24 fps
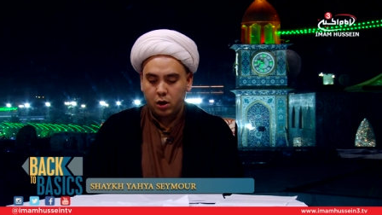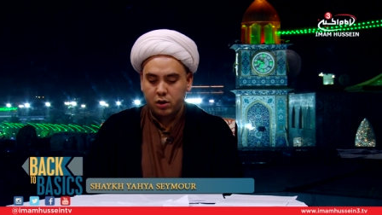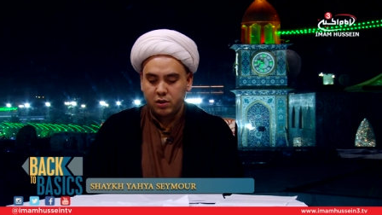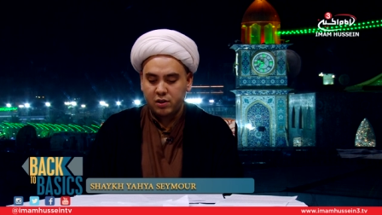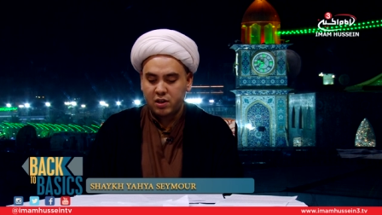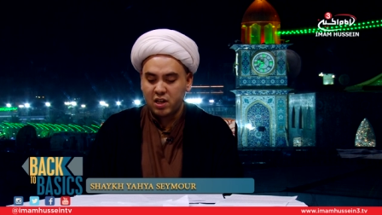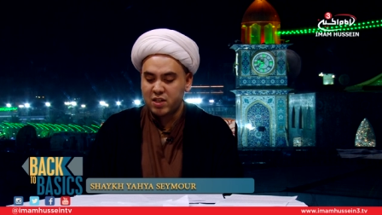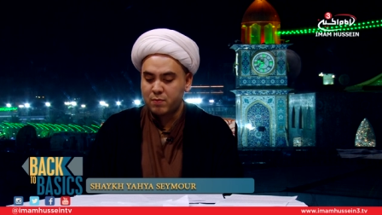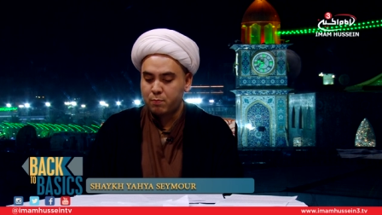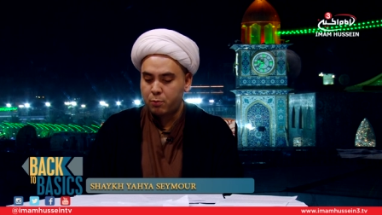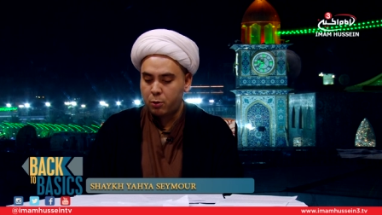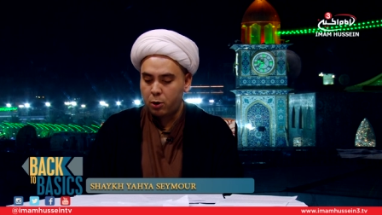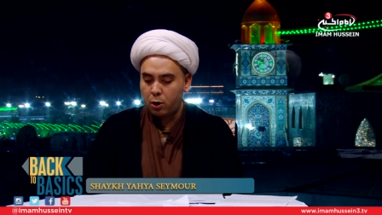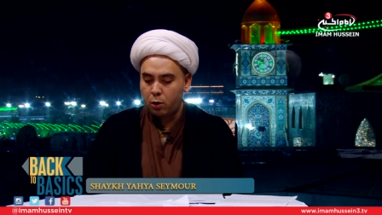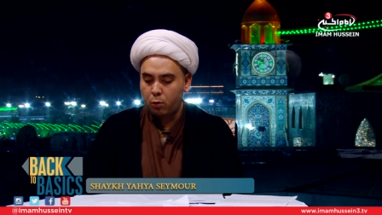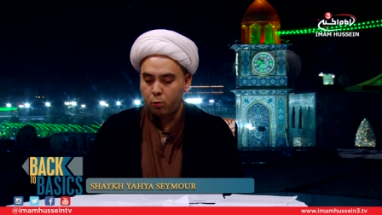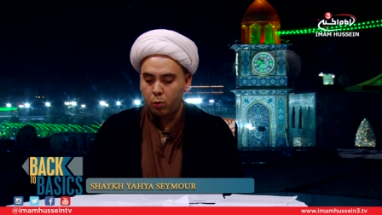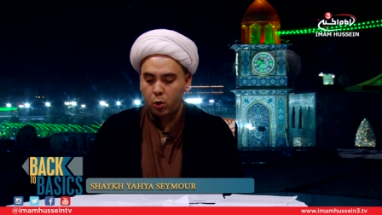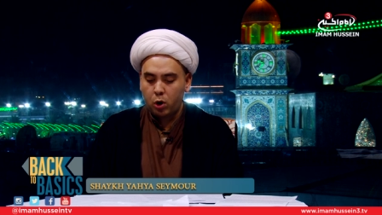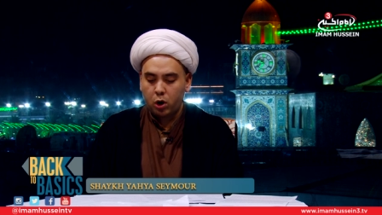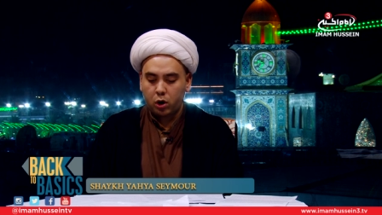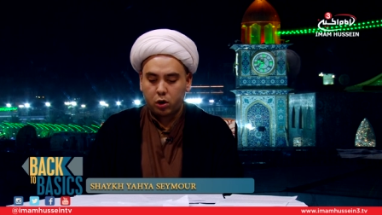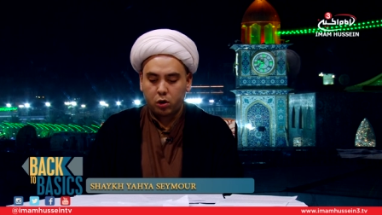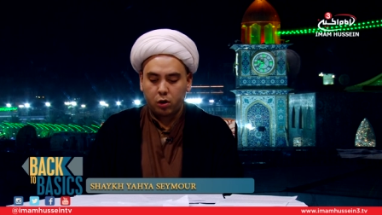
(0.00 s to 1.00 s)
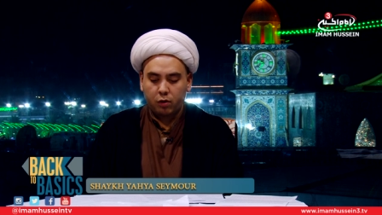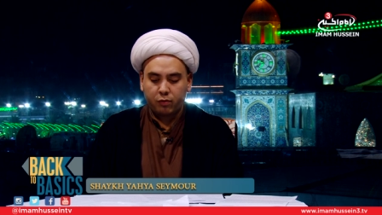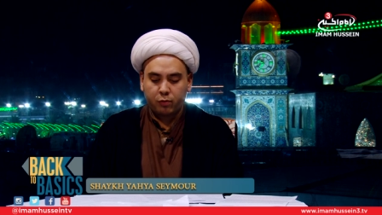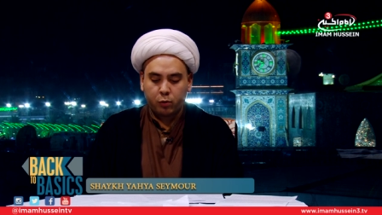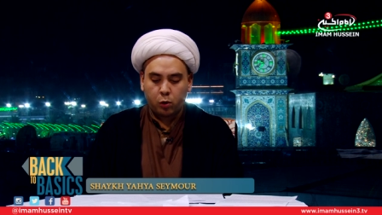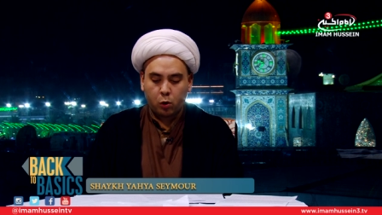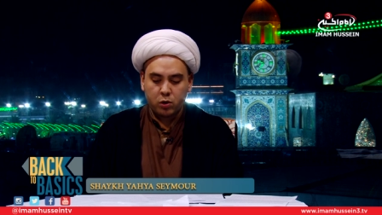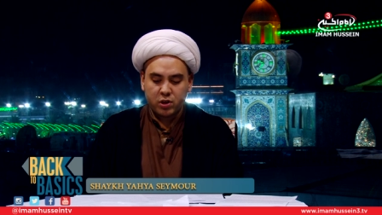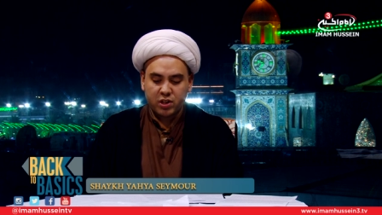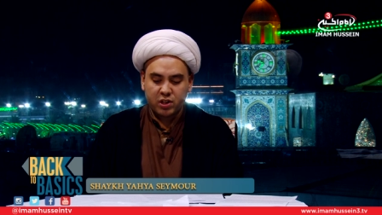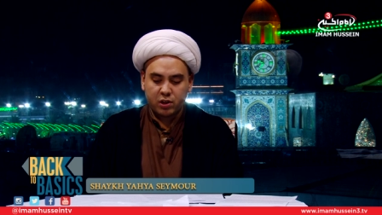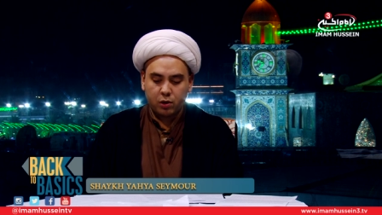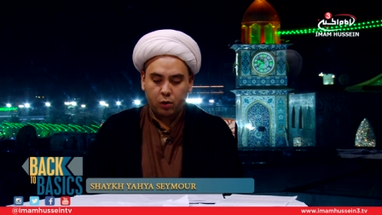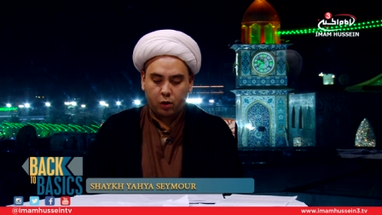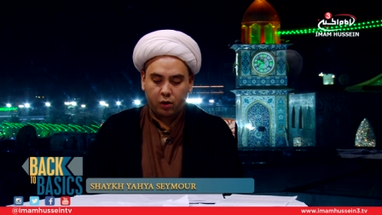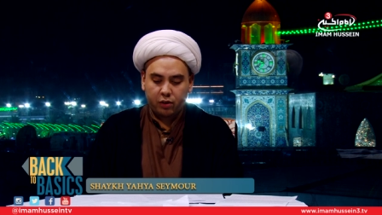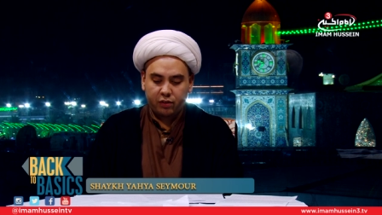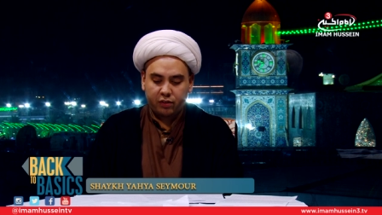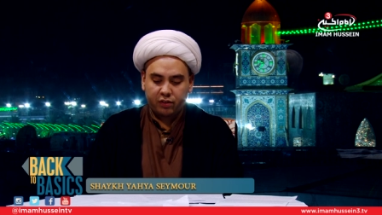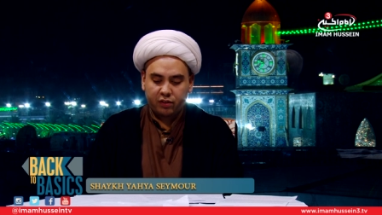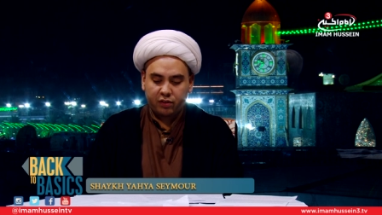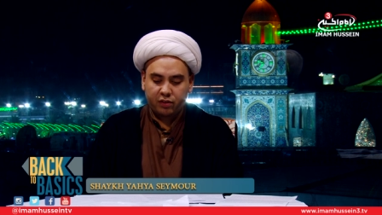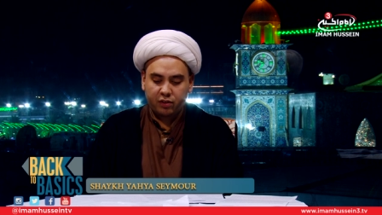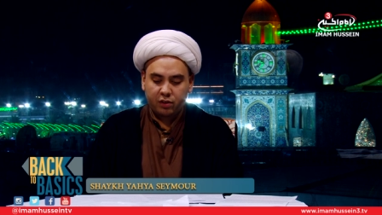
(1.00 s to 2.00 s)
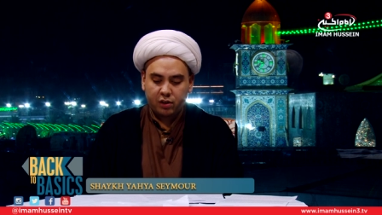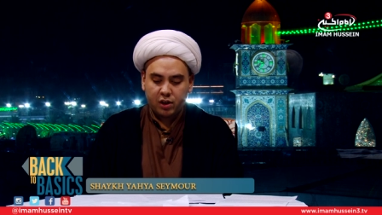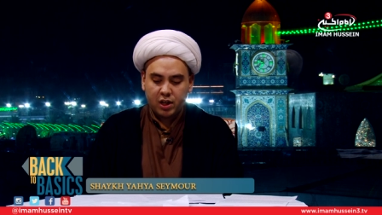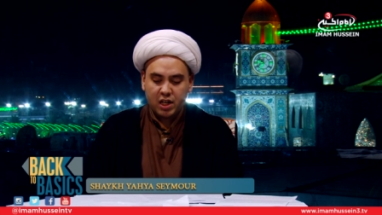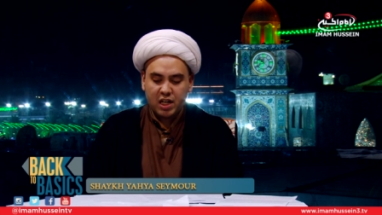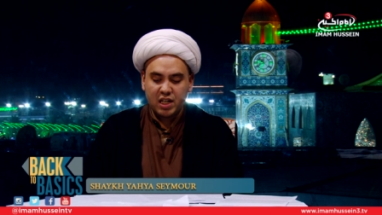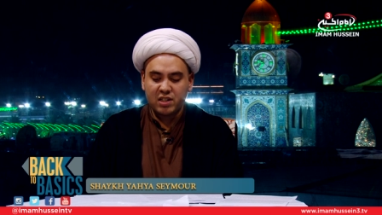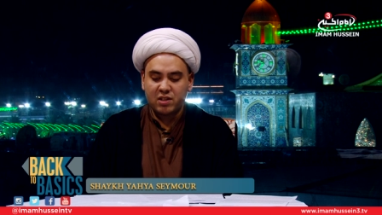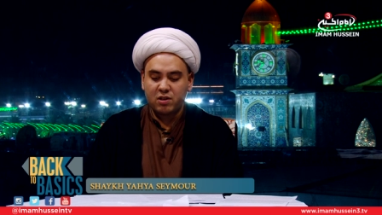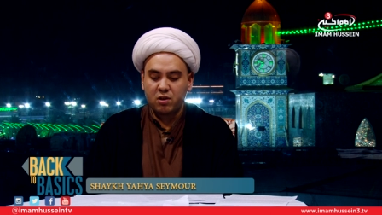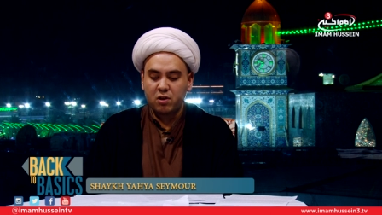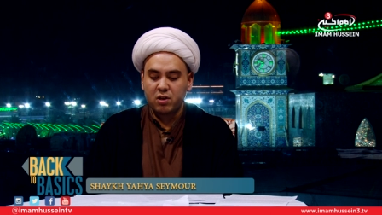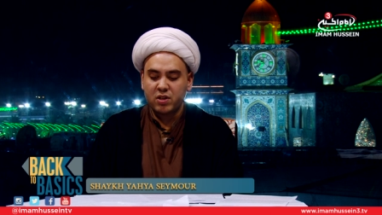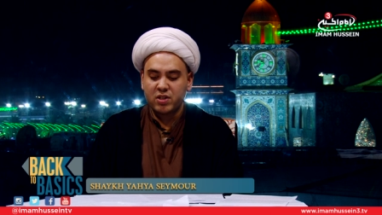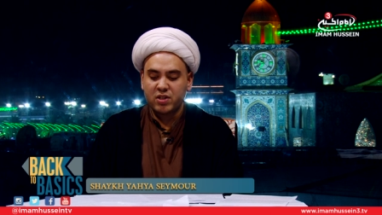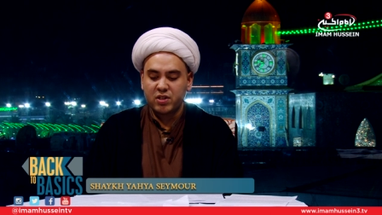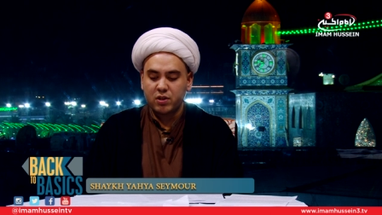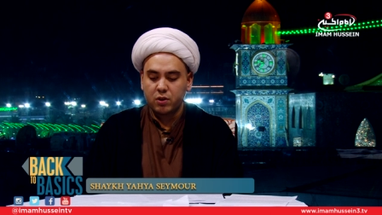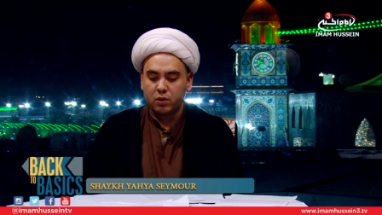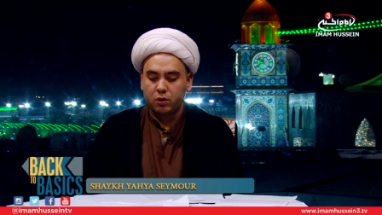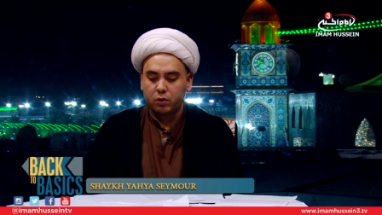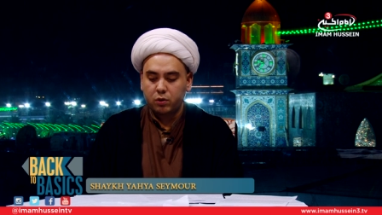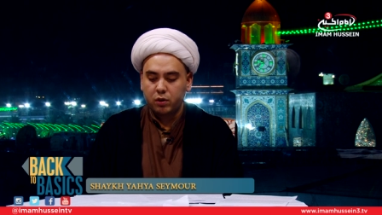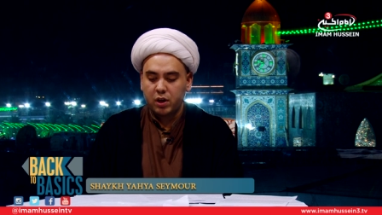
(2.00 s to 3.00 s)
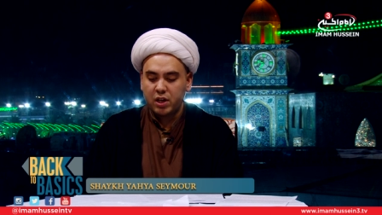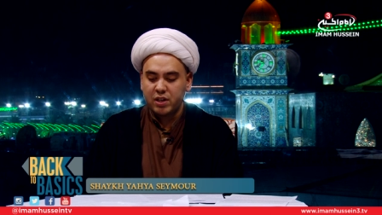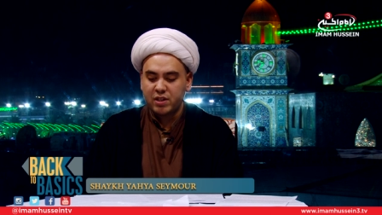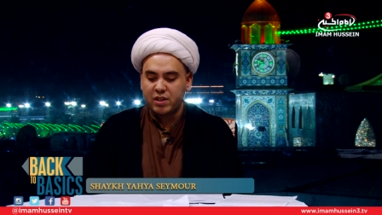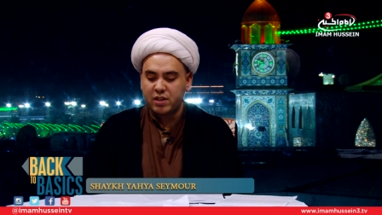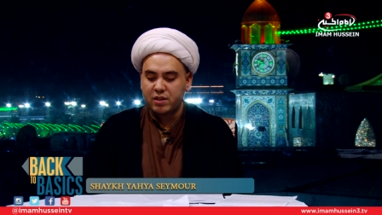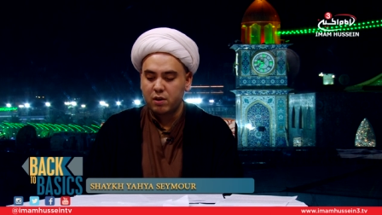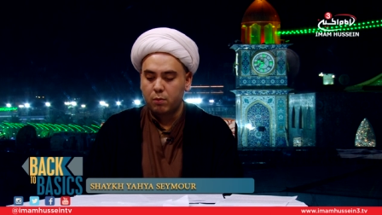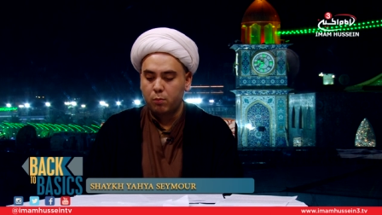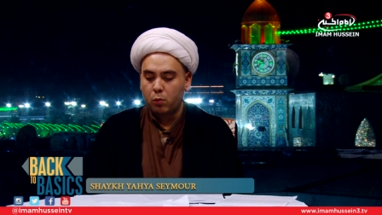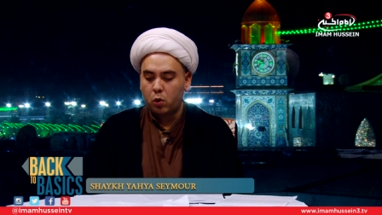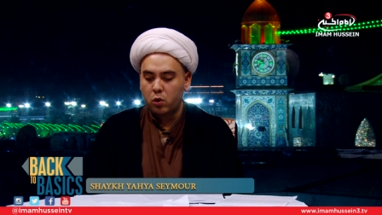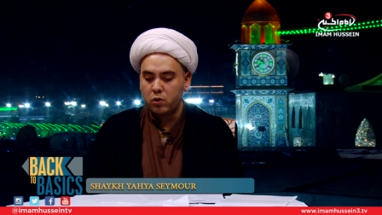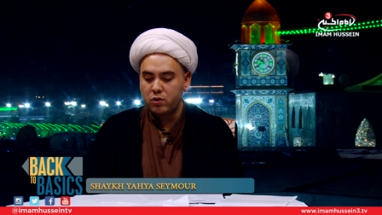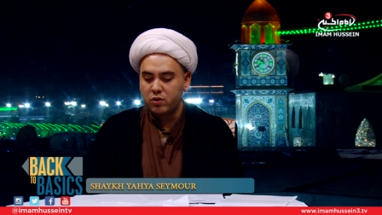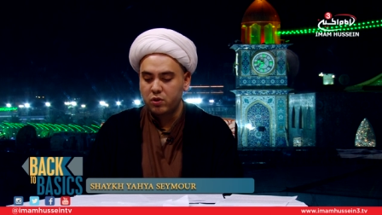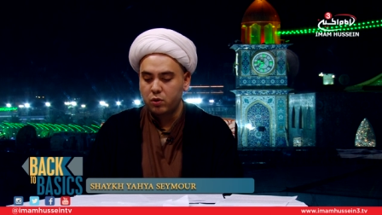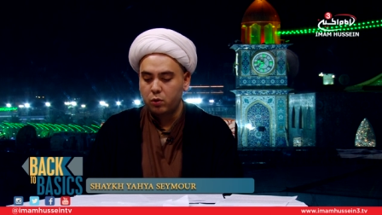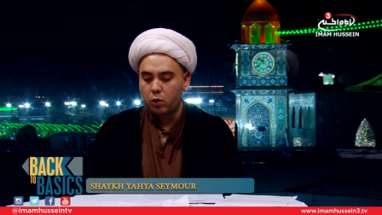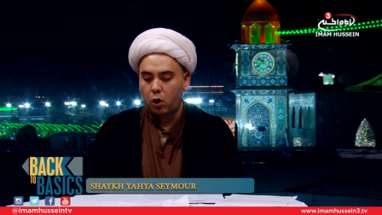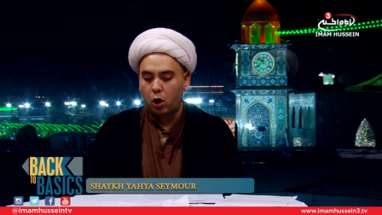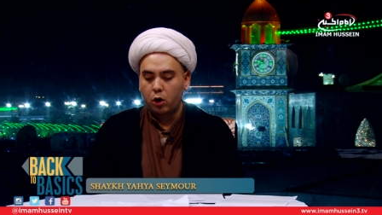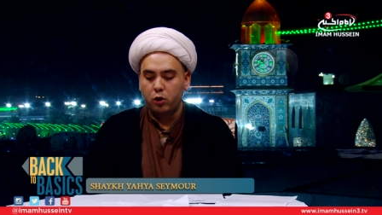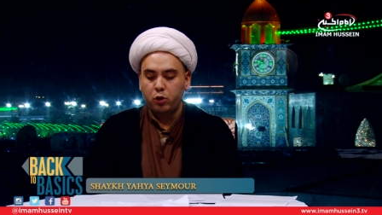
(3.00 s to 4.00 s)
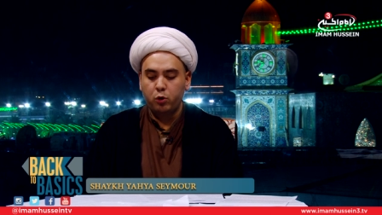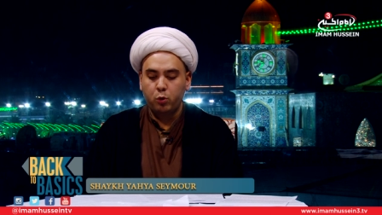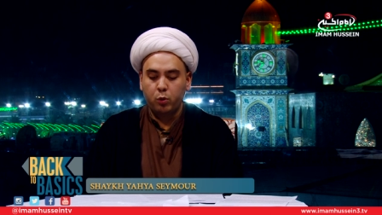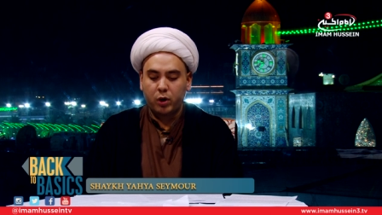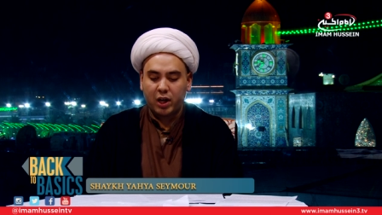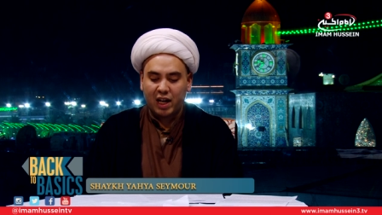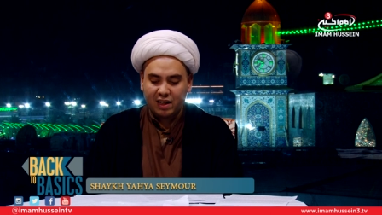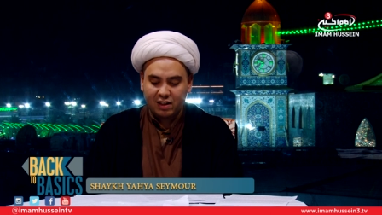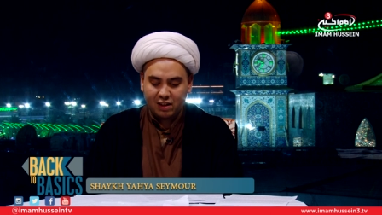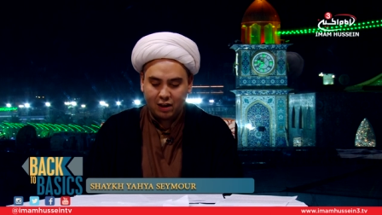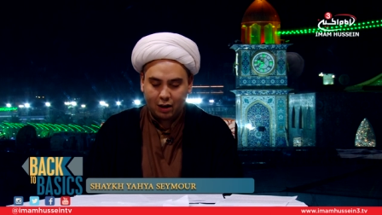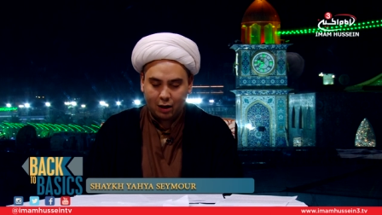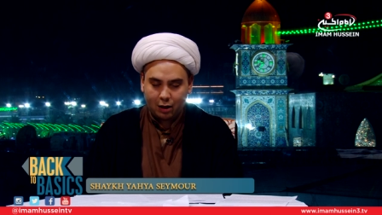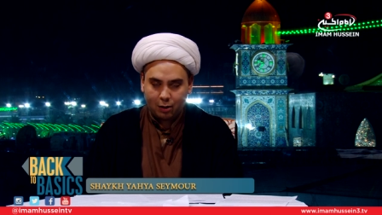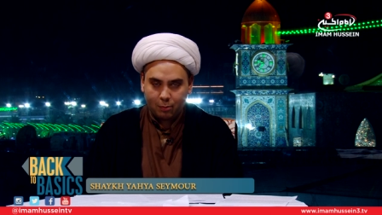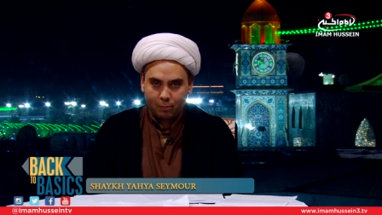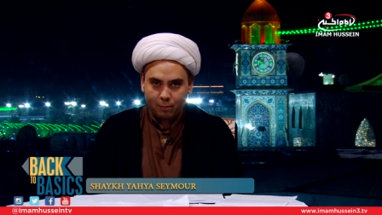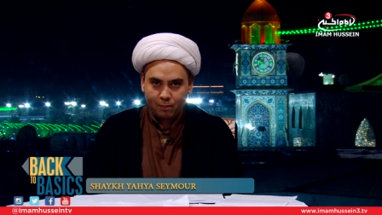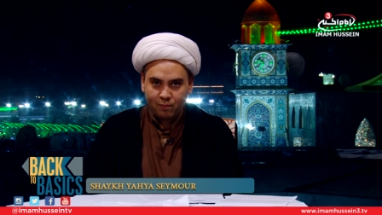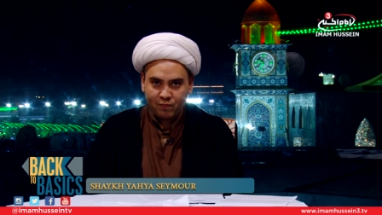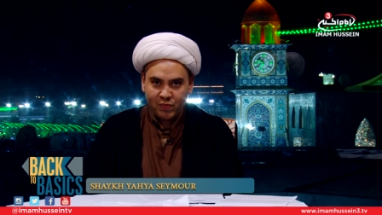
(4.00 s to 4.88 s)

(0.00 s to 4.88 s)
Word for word: Does prayer work? Of course not. Is there a soul? Is it immortal? Are you kidding?